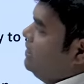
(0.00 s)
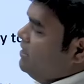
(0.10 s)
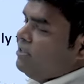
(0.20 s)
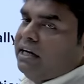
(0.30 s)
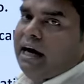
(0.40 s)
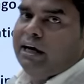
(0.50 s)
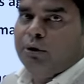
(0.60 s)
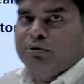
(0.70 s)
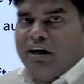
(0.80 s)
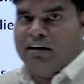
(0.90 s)
existing and
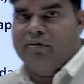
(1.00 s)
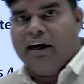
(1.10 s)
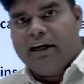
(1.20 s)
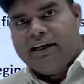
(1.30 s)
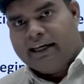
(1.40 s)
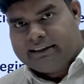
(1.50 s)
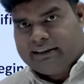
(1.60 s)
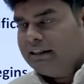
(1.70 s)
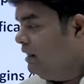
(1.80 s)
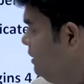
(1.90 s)
new certificate. Yes.